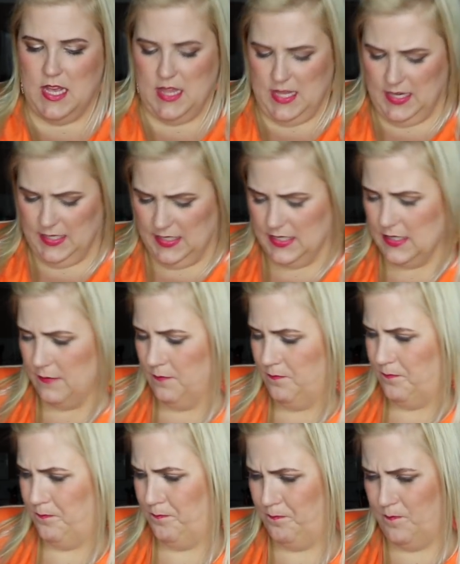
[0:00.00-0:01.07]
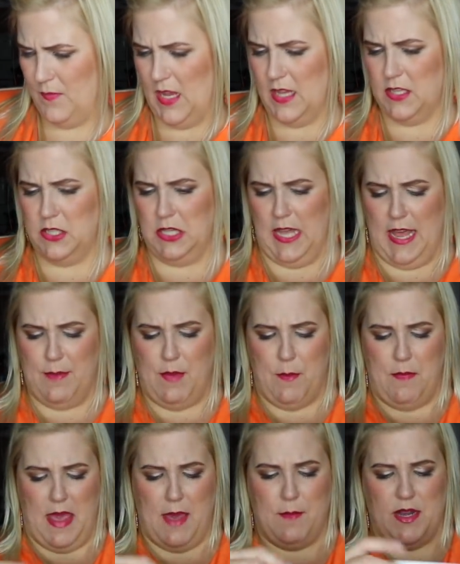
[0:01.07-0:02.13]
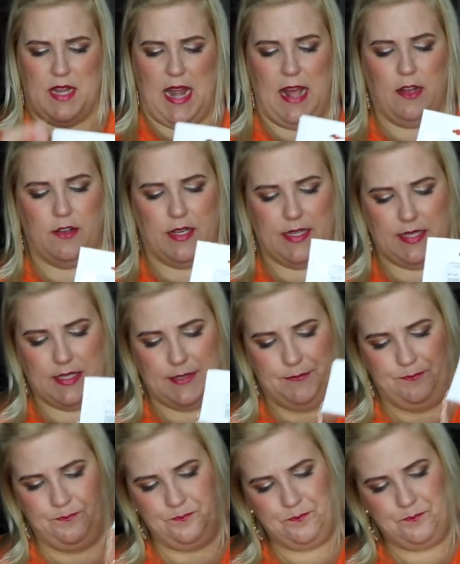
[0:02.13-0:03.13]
this is a glam-a-mama necklace.